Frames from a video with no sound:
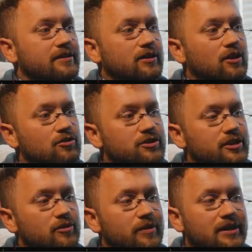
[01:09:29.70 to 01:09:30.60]
the close
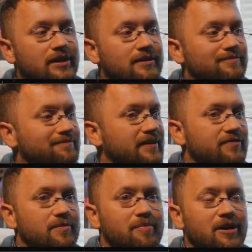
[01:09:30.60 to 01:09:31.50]
here, we can, if
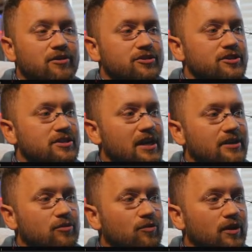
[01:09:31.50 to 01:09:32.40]
the bears
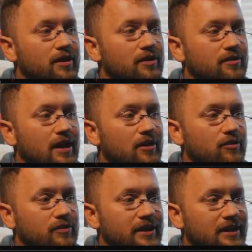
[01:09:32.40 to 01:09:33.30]
decide to run another
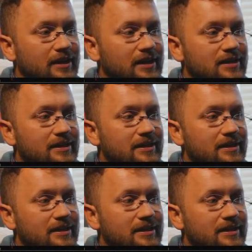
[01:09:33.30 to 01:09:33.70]
algo and they can get it,